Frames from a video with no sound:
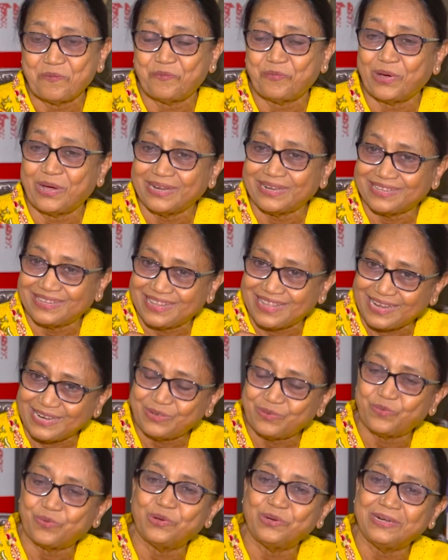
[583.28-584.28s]
For
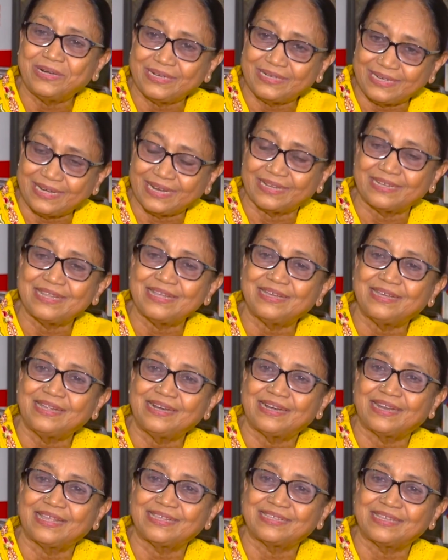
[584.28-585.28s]
that word,
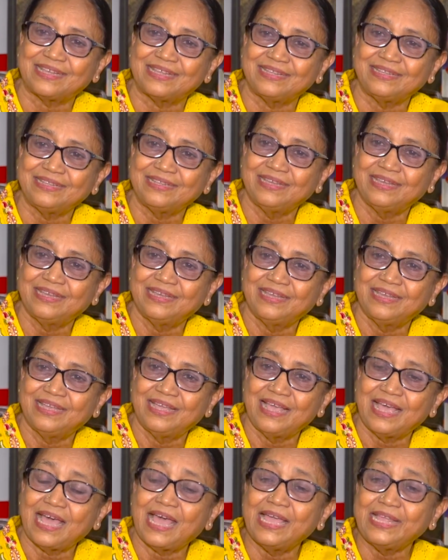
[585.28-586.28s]
technical reason,
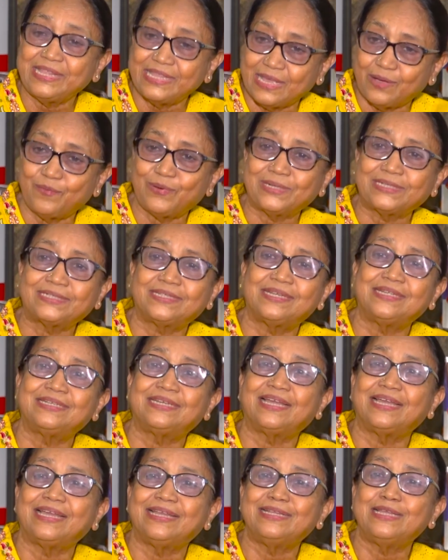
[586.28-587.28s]
I never
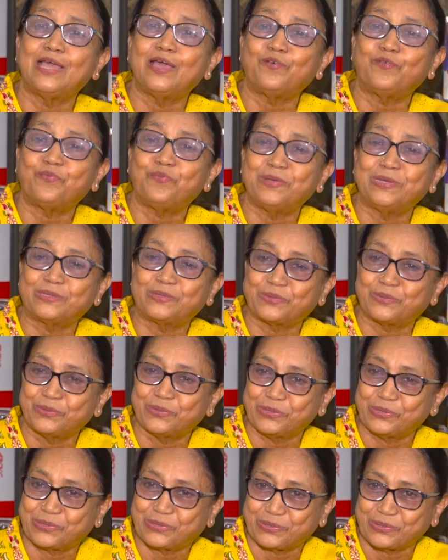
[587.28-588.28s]
sent any of my
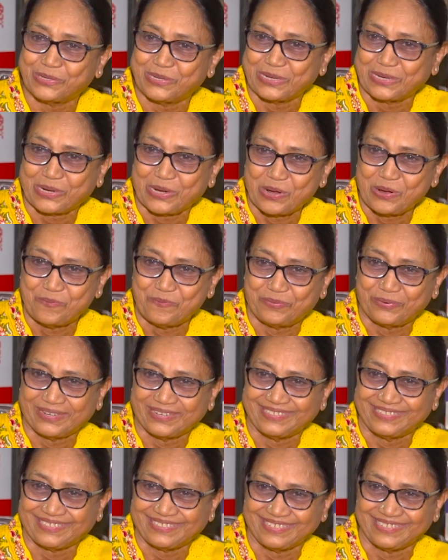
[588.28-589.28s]
stories to the
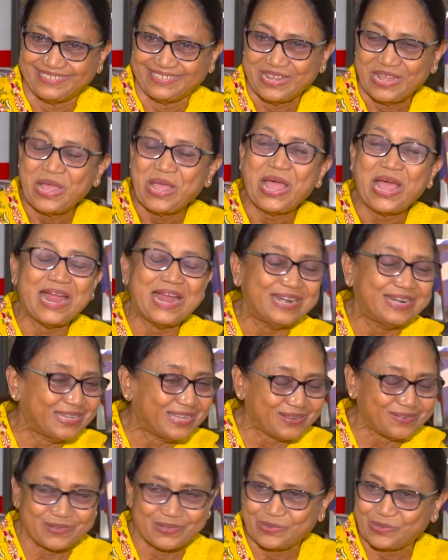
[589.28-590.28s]
competition, and
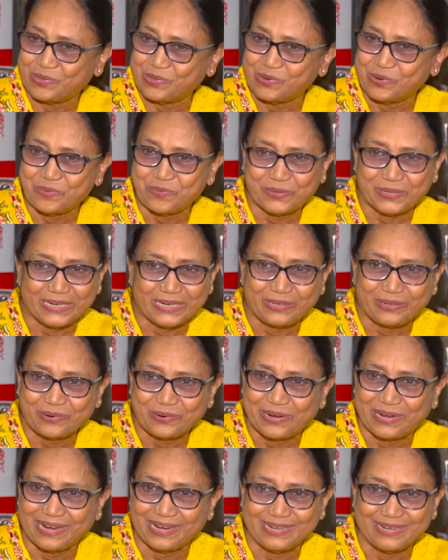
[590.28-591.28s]
there was nobody
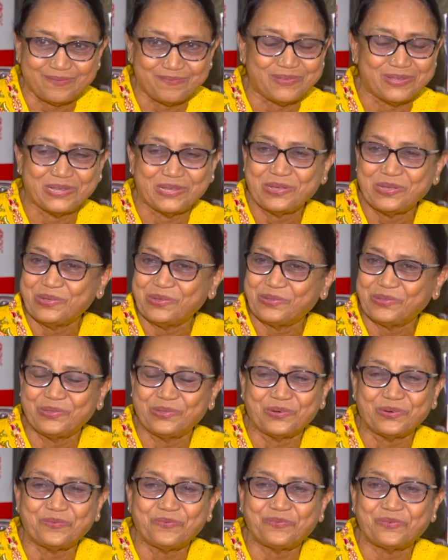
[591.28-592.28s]
to guide me,
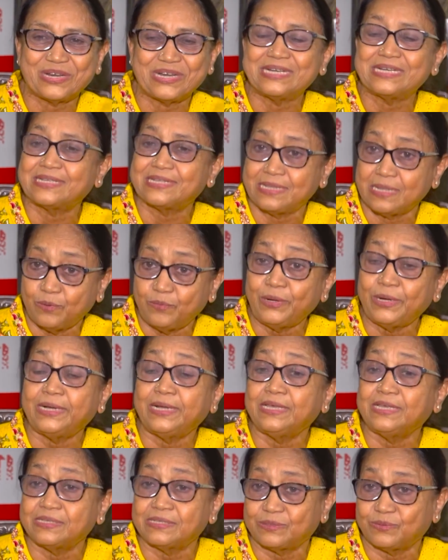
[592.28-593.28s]
no friends.
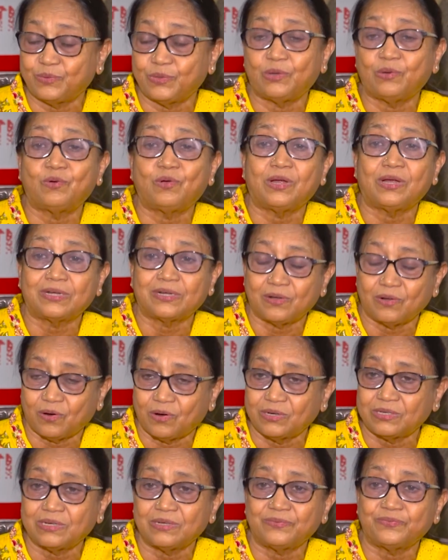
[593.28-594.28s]
Nowadays, we have got
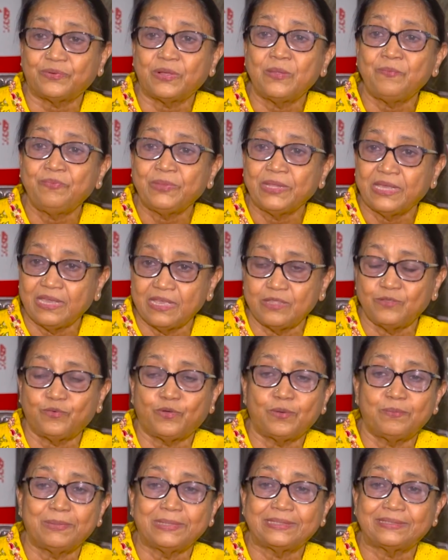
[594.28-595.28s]
lot of
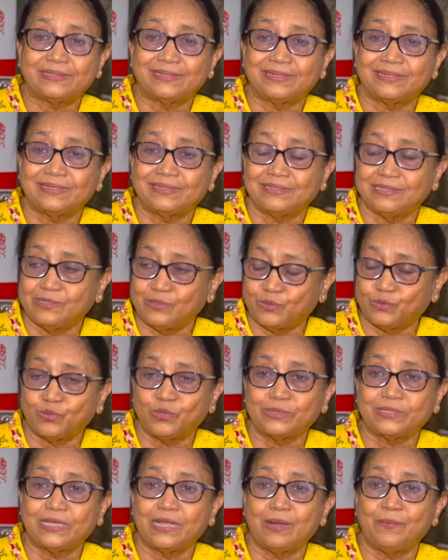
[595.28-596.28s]
information in
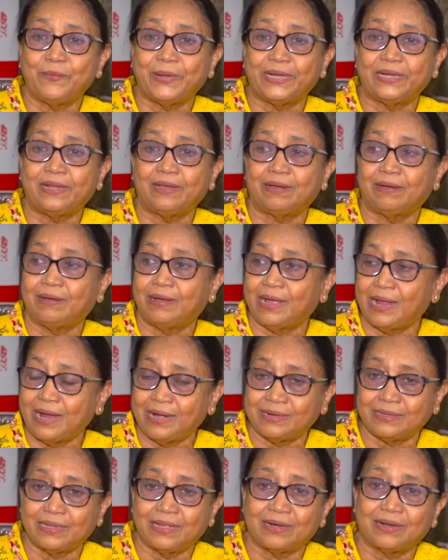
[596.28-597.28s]
social media,
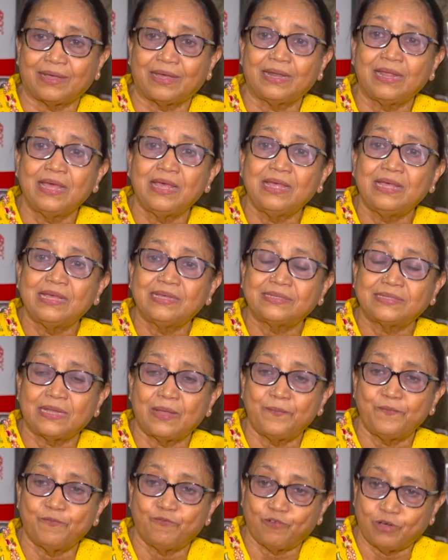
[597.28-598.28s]
and there are
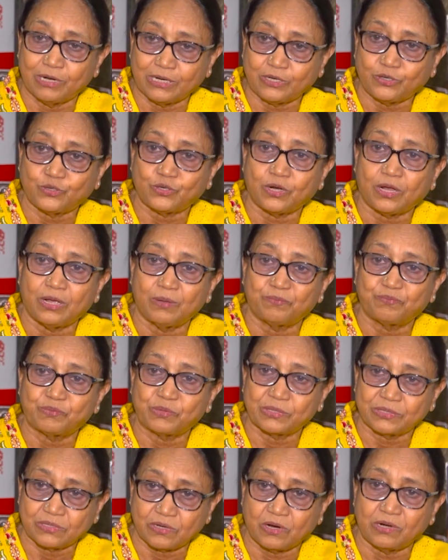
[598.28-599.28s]
some
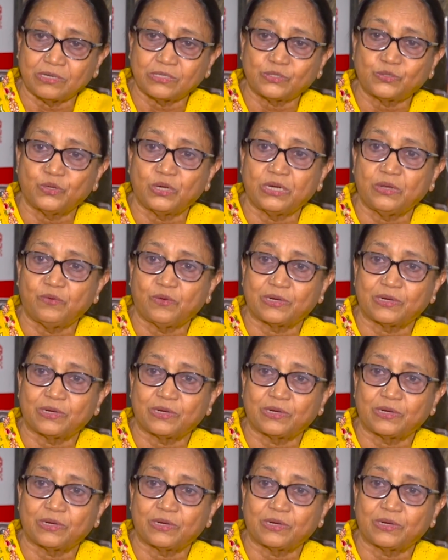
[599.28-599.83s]
workshops, short story